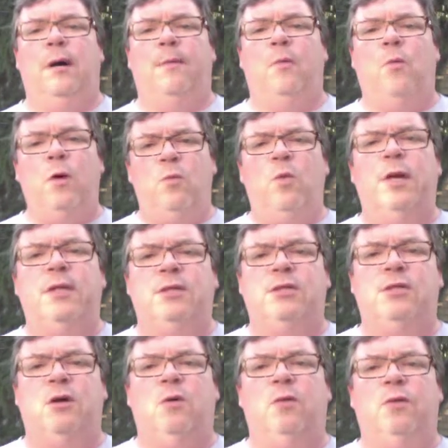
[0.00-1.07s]
one way to
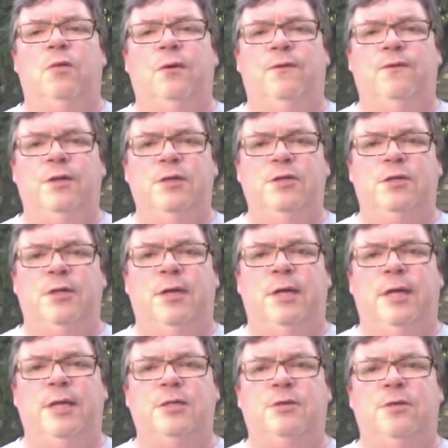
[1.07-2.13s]
start with a revision
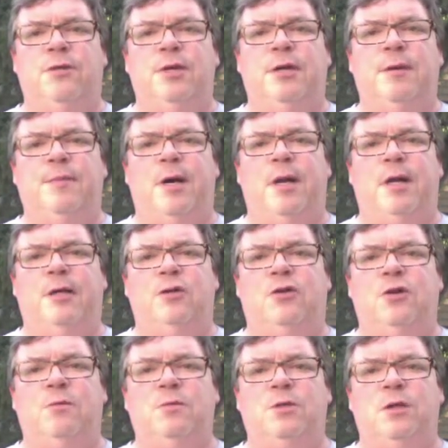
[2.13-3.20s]
is to think about it in
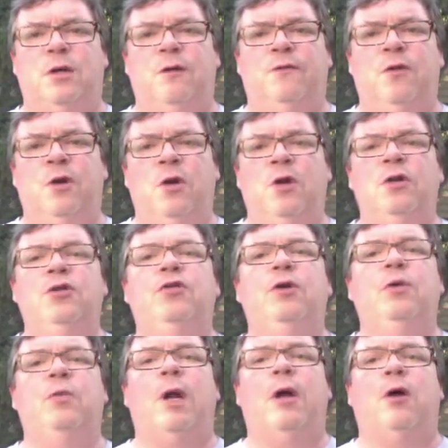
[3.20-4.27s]
terms of
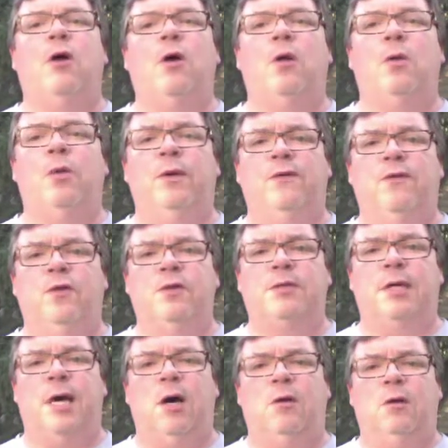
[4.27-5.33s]
doing what I call a
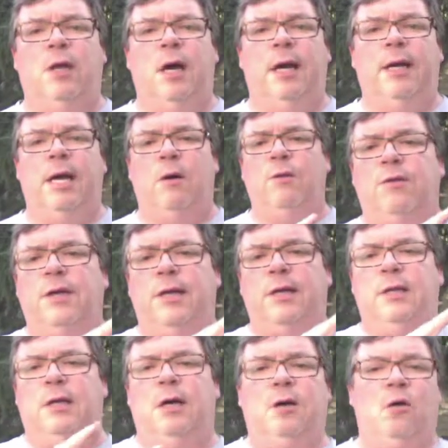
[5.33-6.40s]
reverse outline. Now, any
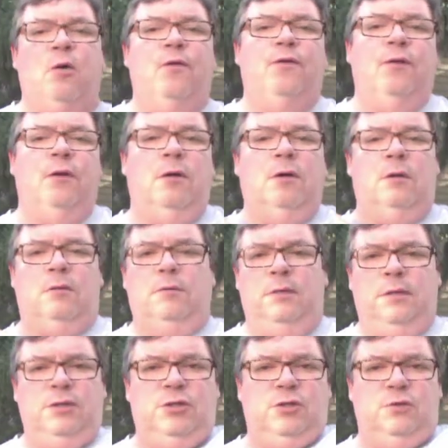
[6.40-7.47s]
luck, over
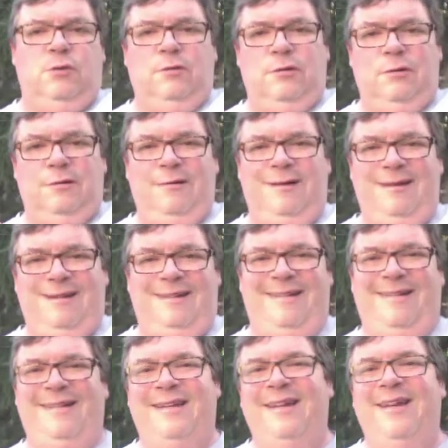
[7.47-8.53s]
this shoulder,
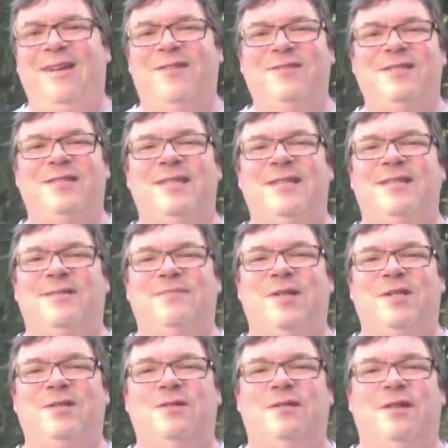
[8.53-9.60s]
you're seeing some
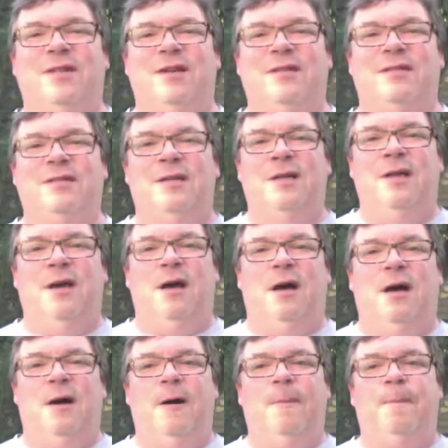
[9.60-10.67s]
pictures of this.
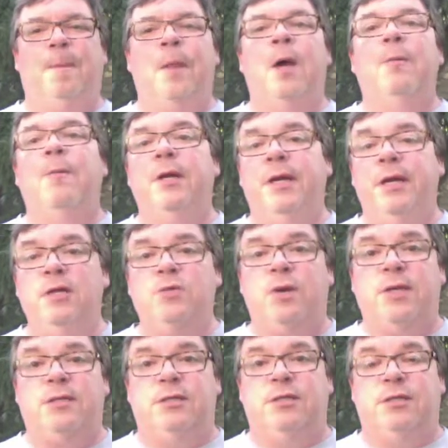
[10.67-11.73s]
But here's
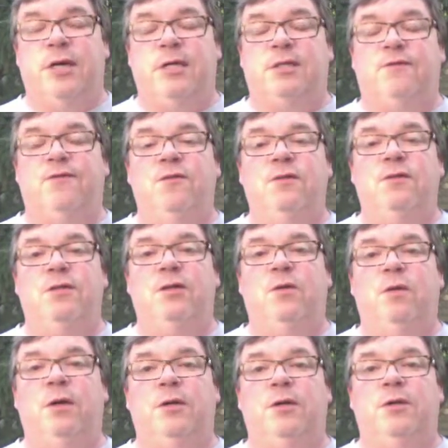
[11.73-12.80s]
what I suggest. First thing
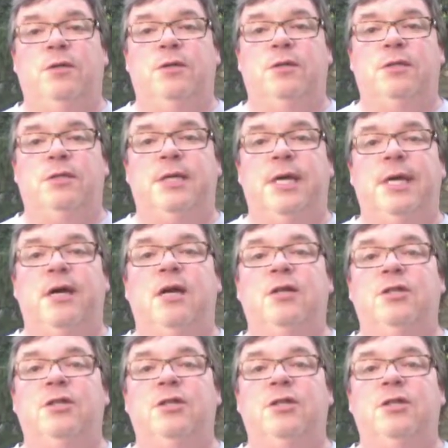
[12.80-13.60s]
you want to do is take out a